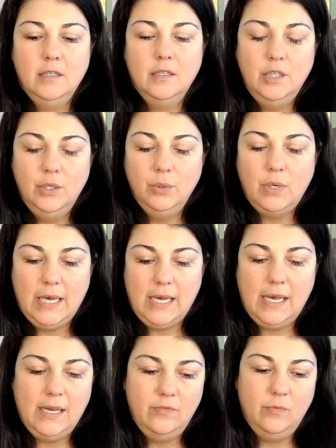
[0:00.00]
You
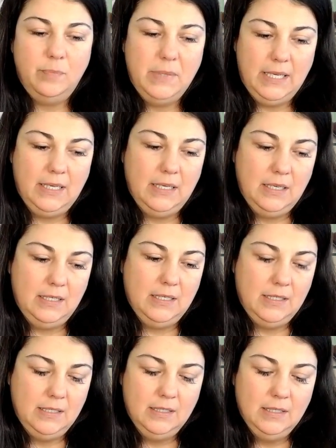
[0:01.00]
have
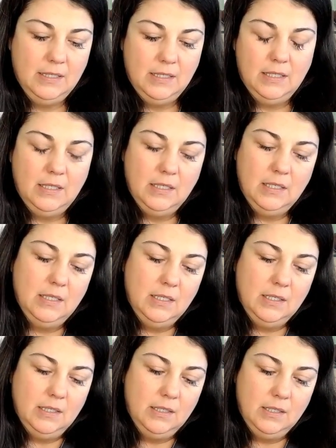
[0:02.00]
been
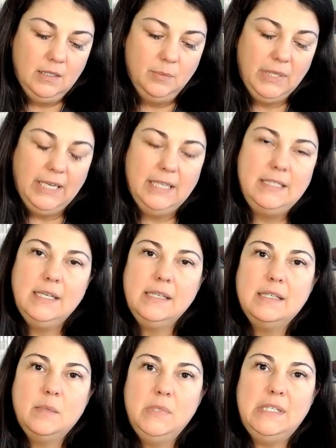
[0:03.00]
planting
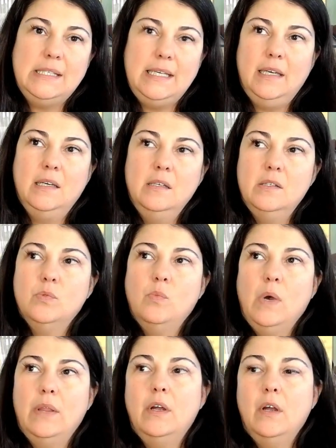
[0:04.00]
some seeds.
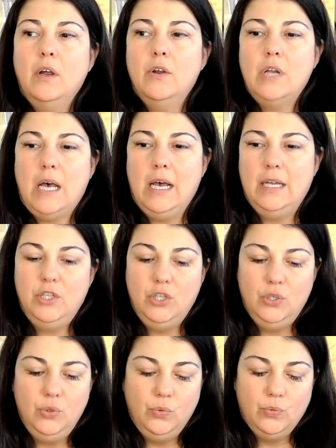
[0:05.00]
Whether or not
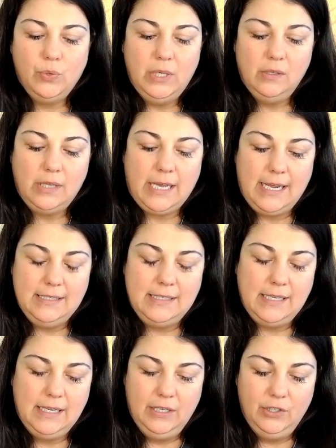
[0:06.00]
you realize
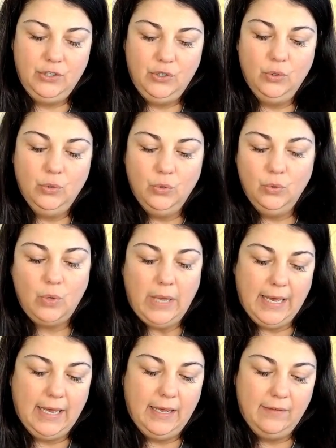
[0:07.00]
it, you
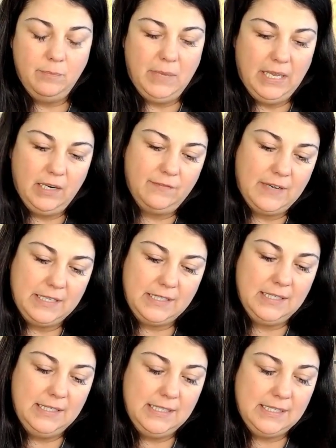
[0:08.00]
have
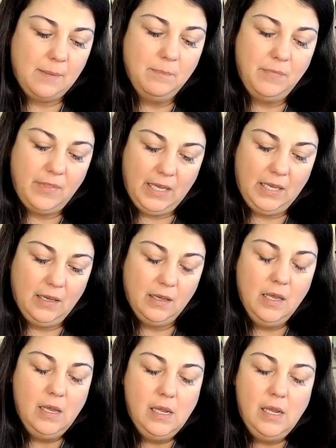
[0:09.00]
manifested something.
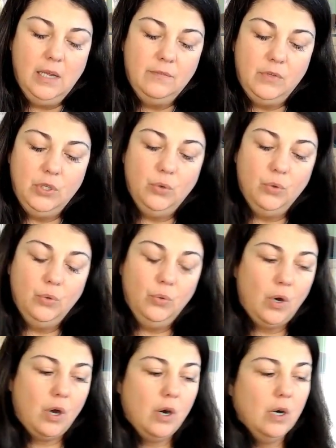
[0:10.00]

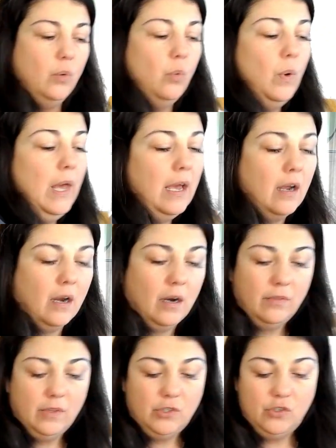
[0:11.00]
You are
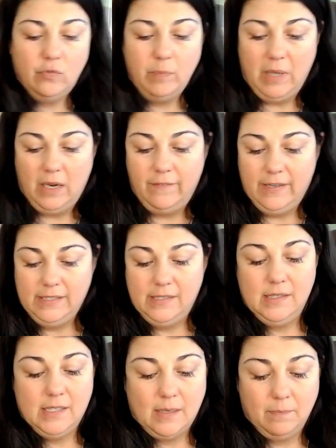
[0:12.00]
aware that you've
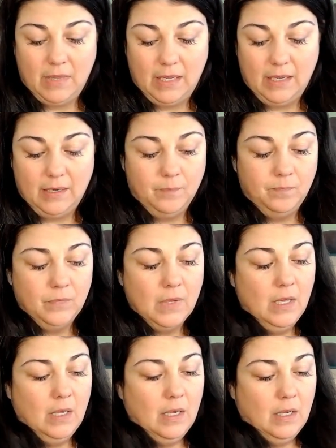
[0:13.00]
manifested something
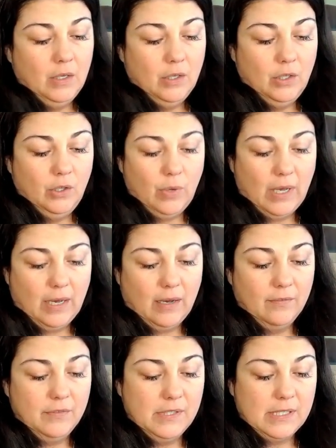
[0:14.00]
you
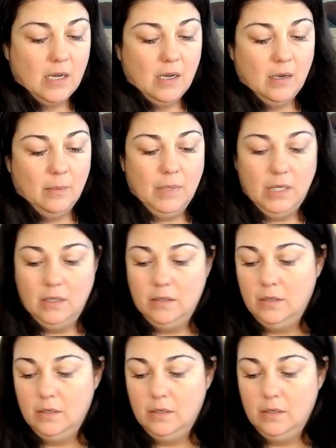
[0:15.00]
have some,